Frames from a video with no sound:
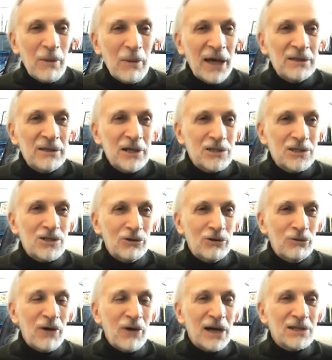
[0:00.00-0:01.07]
the mandates, you know,
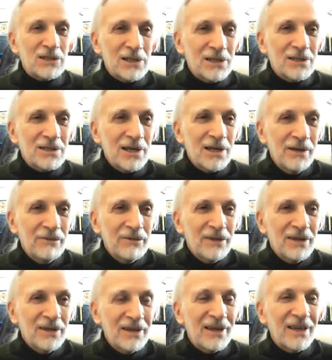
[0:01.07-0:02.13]
on vaccines.
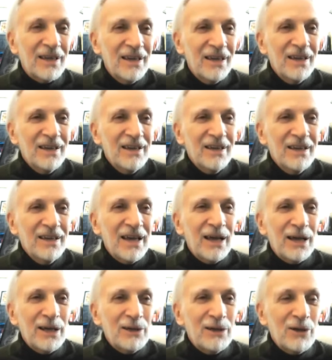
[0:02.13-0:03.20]
And
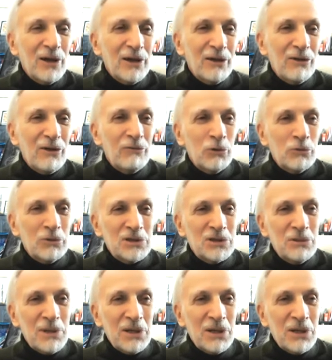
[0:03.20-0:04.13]
uh, they have no reason to